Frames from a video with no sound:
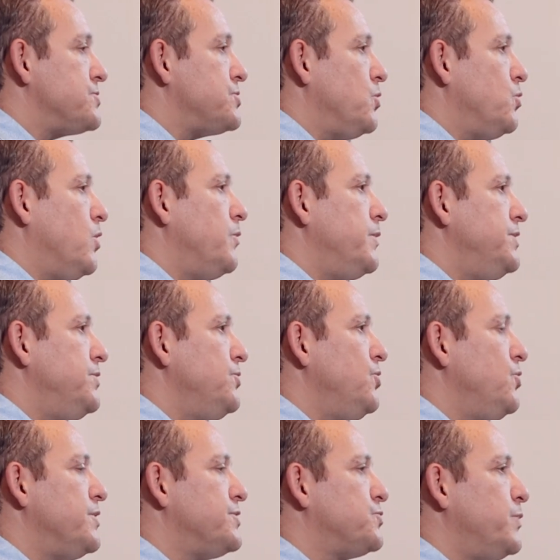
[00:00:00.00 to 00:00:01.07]
So what we
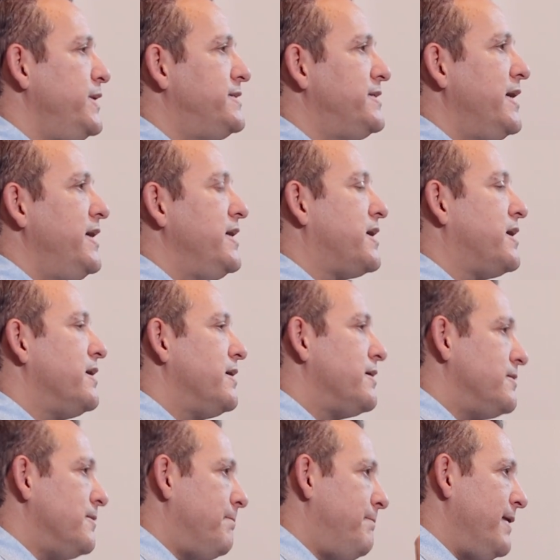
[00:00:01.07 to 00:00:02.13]
do is we take
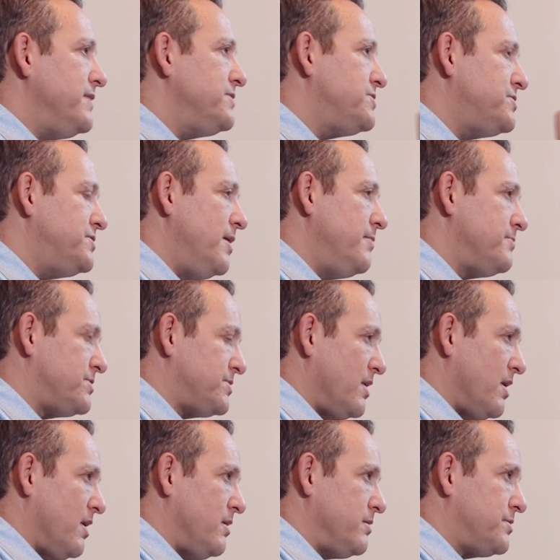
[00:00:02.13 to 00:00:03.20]
the best stem
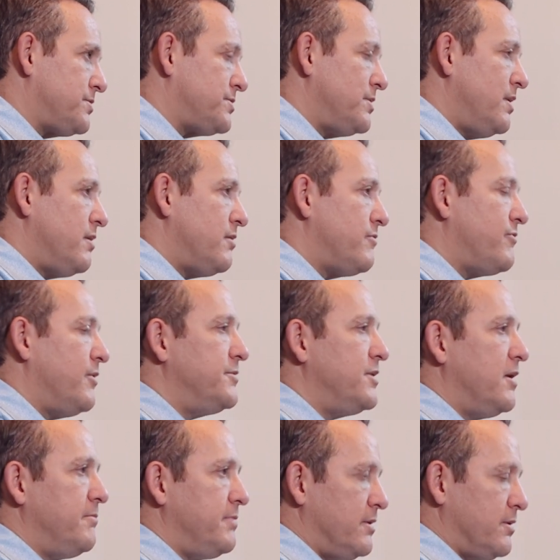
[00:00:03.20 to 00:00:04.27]
cells from the
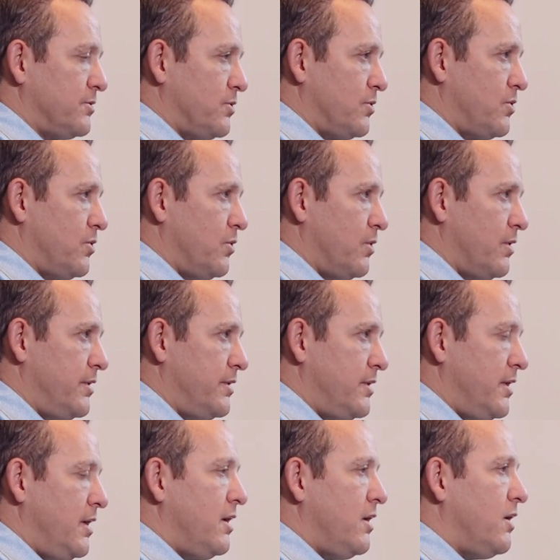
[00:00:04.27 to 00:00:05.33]
umbilical cord.
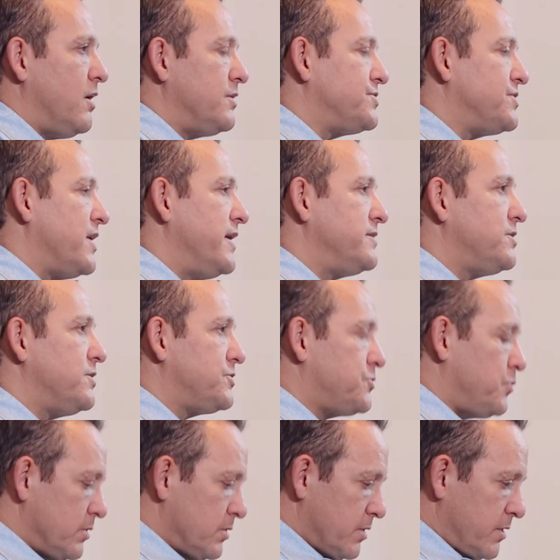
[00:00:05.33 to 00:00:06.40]
Our
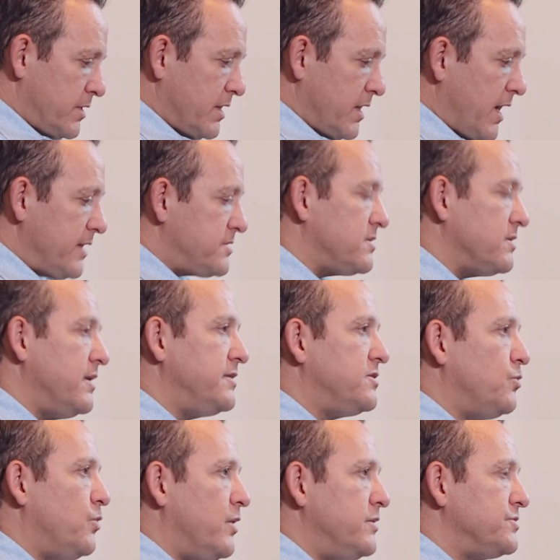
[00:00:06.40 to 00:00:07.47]
scientists will look and isolate
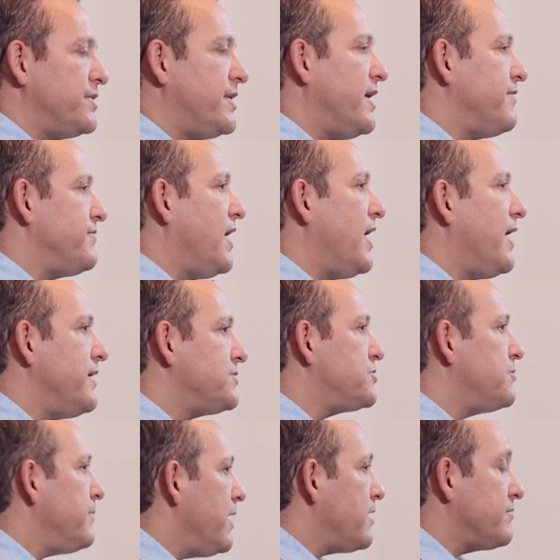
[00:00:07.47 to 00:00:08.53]
the ones that have the
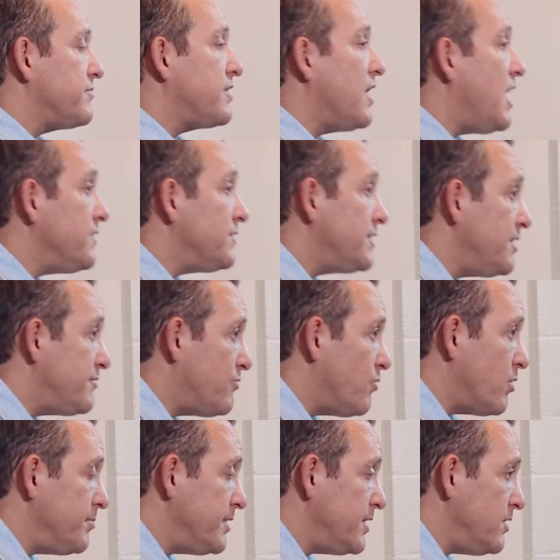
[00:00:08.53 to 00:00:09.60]
highest amount of colony
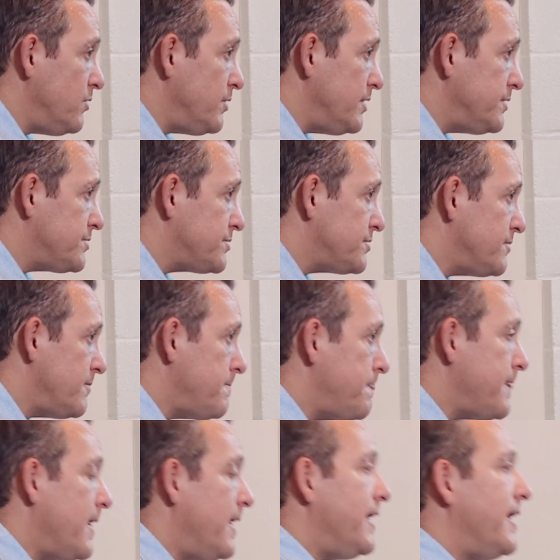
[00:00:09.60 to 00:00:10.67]
forming units,
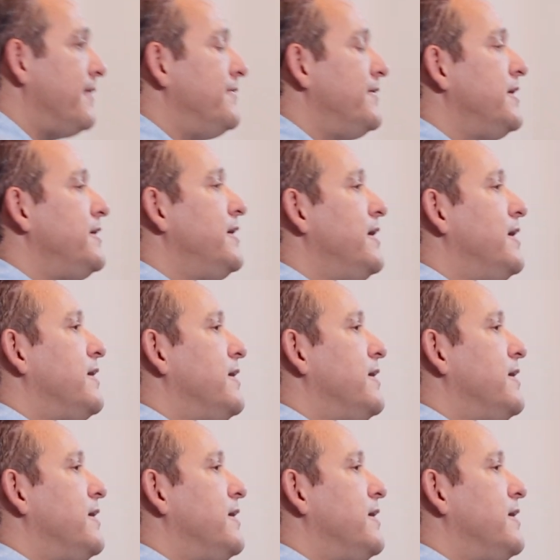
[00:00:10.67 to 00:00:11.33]
and then